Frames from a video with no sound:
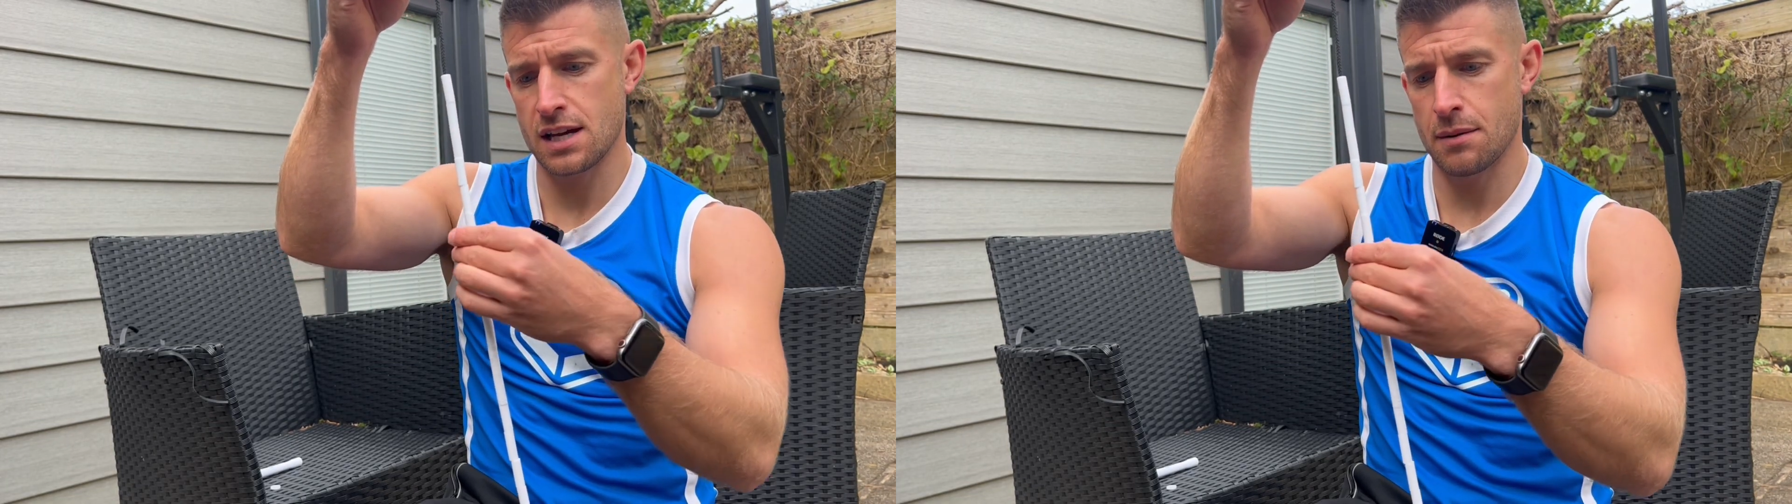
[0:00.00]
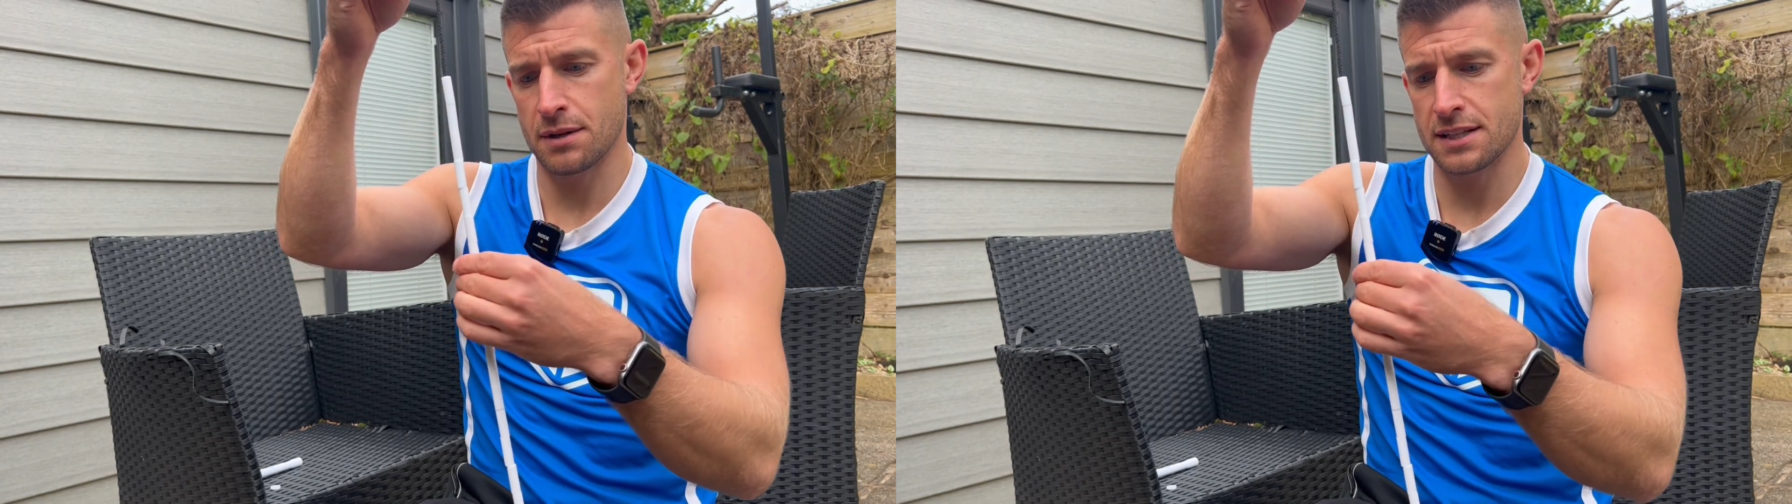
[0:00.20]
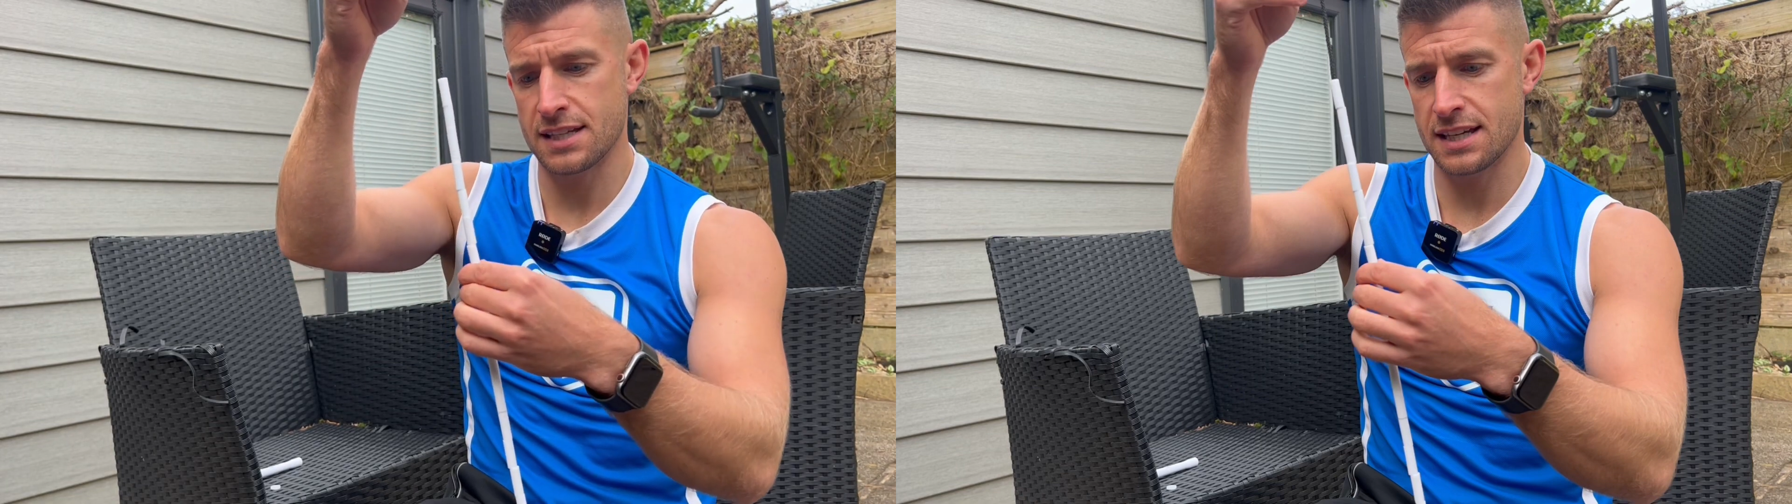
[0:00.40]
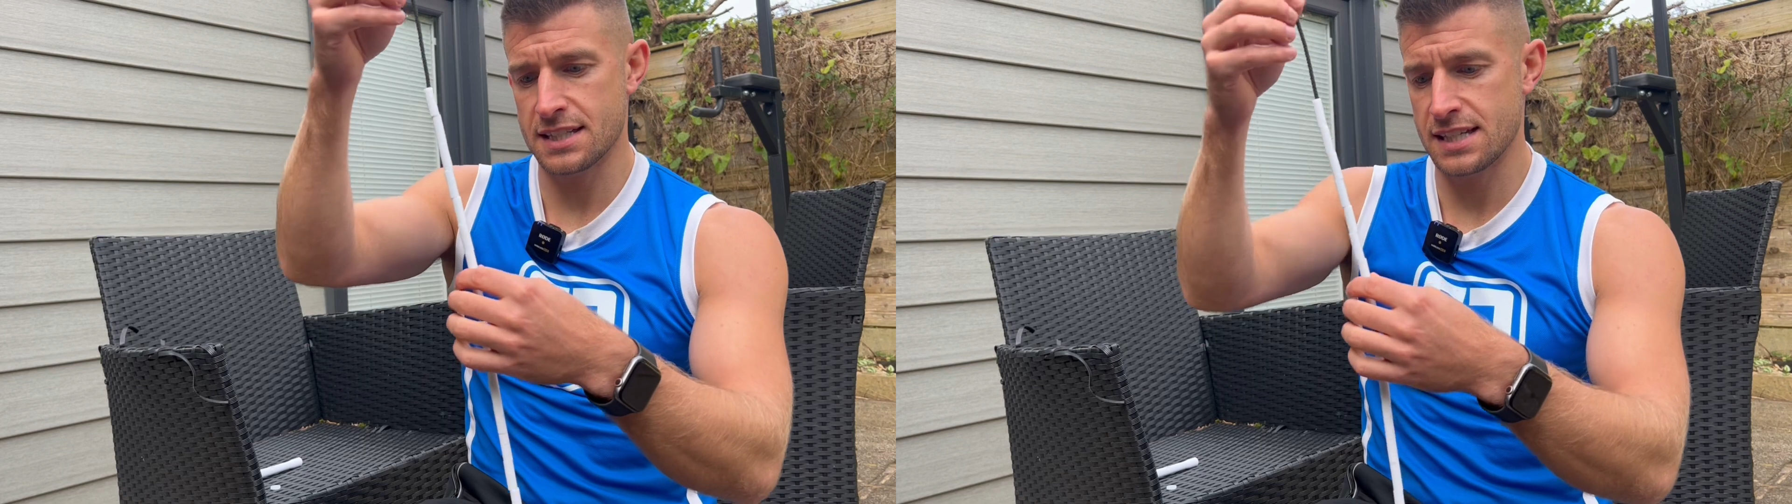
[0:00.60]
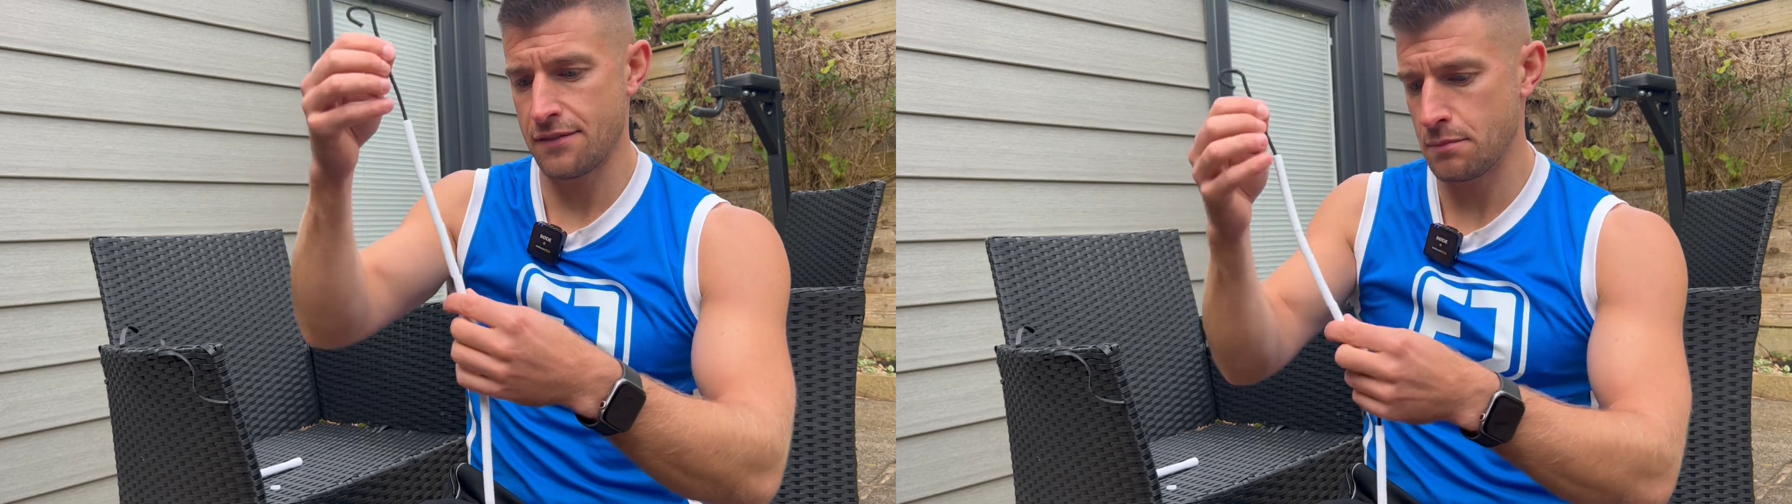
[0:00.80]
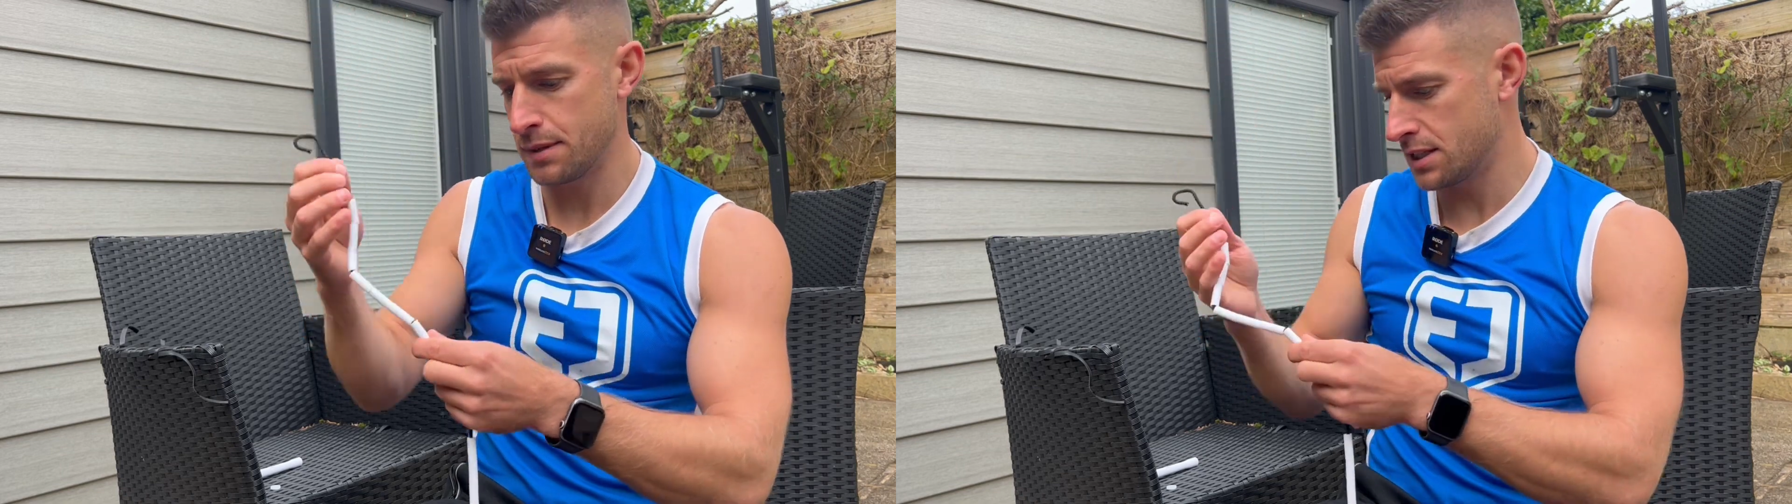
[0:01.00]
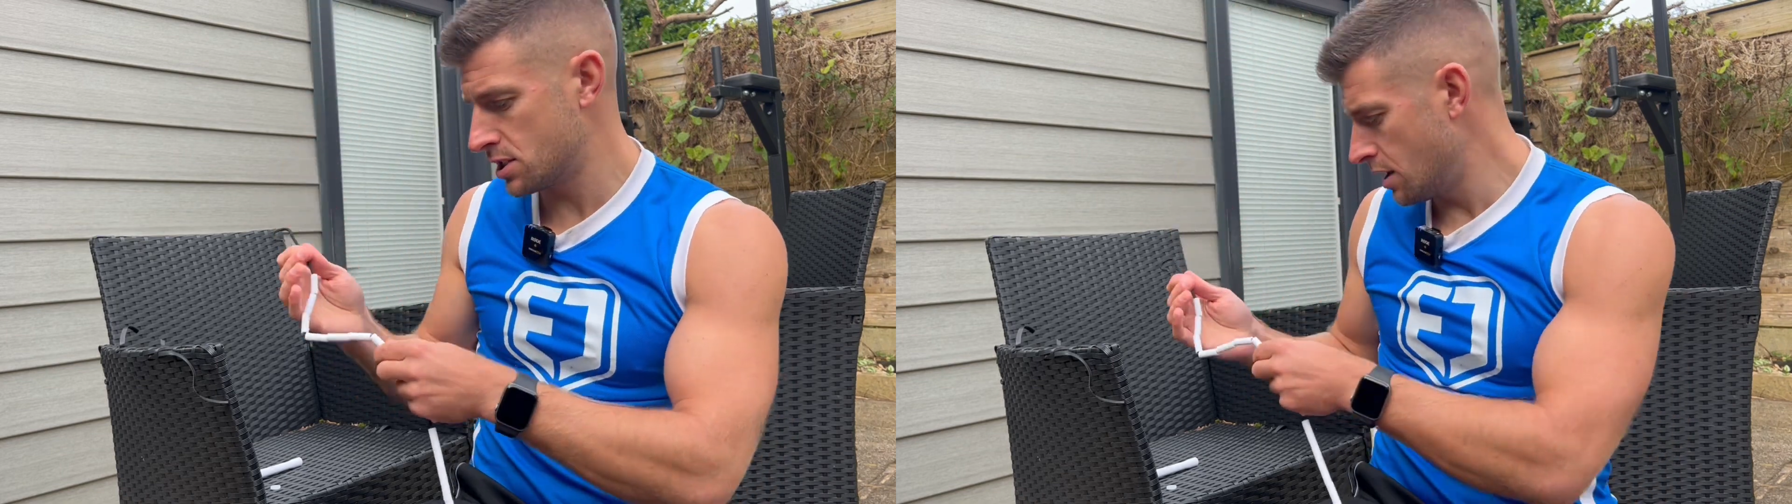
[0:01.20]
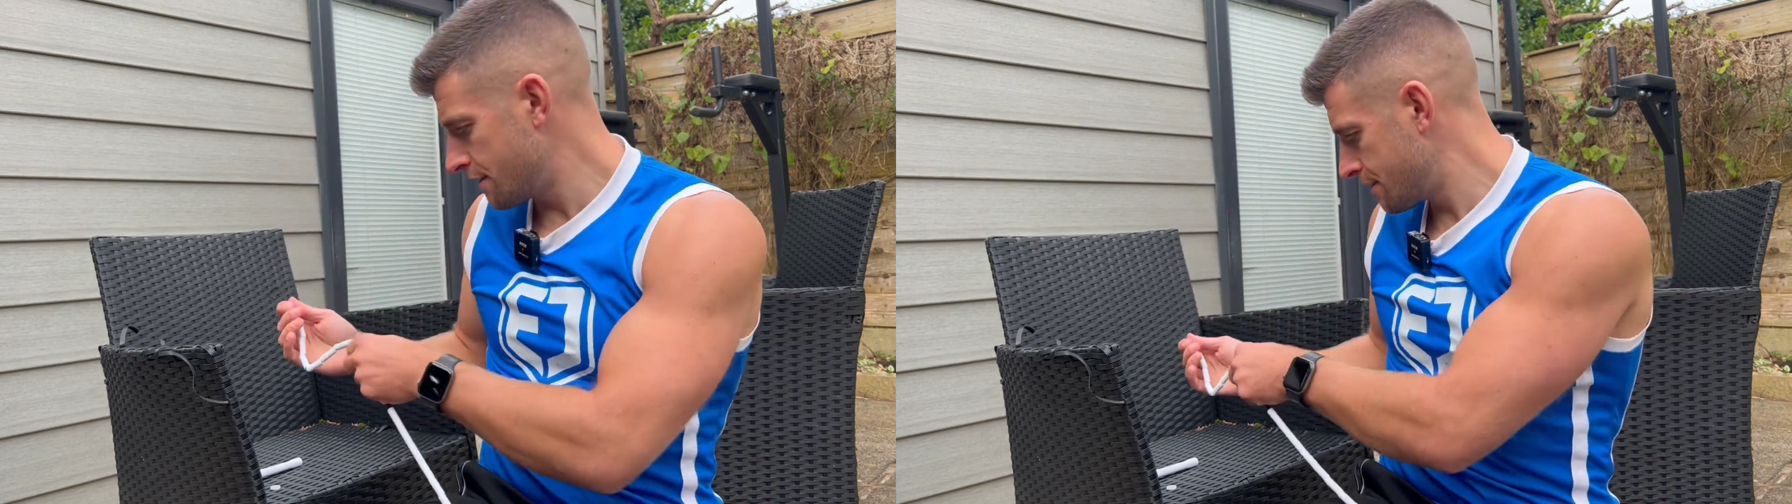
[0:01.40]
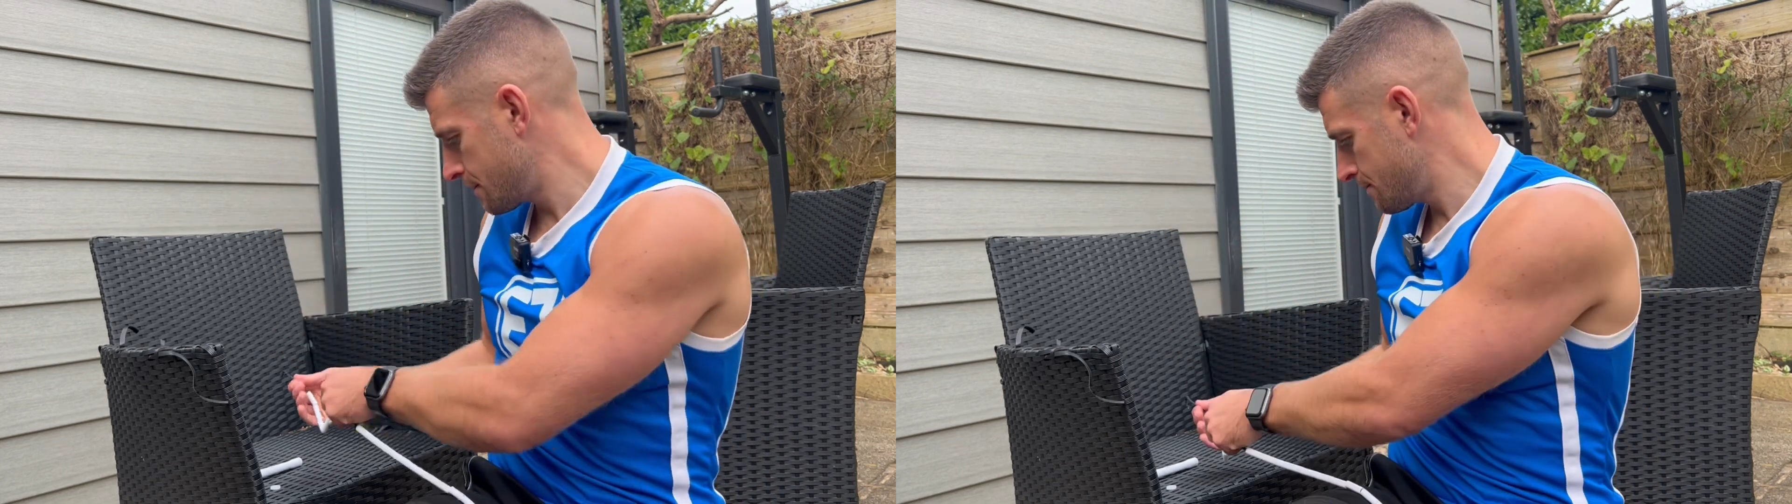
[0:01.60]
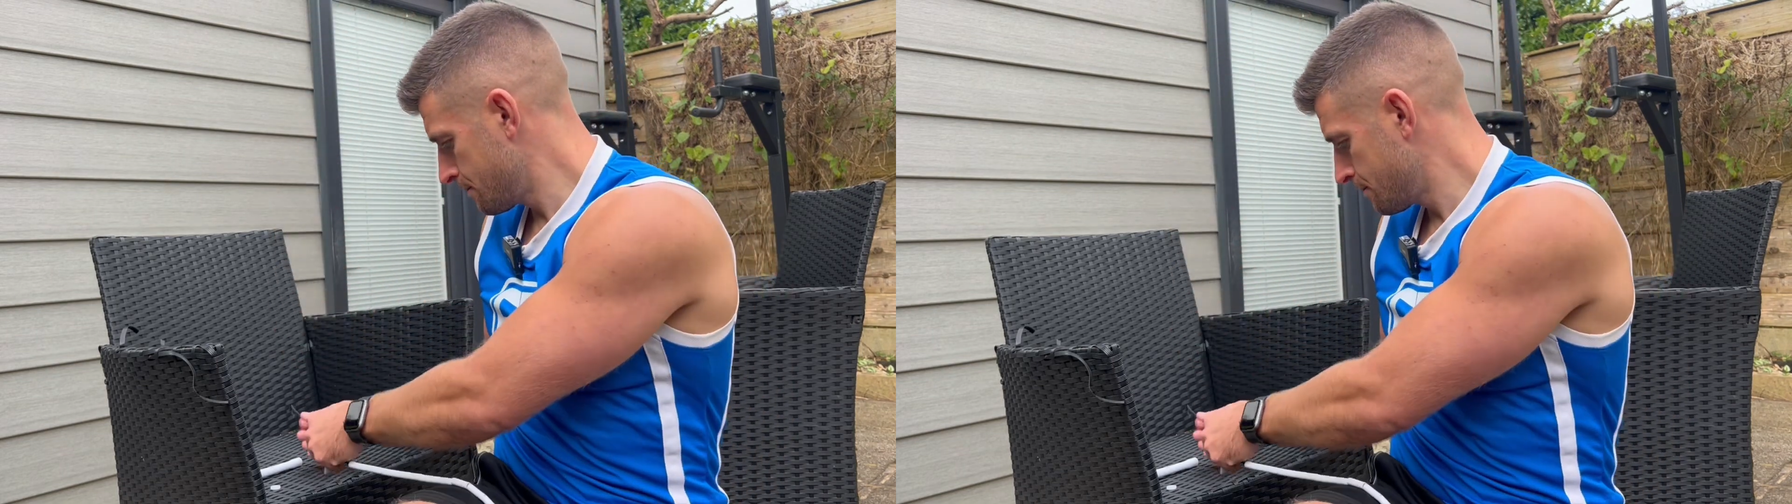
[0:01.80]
I'm going to take 7 beads off.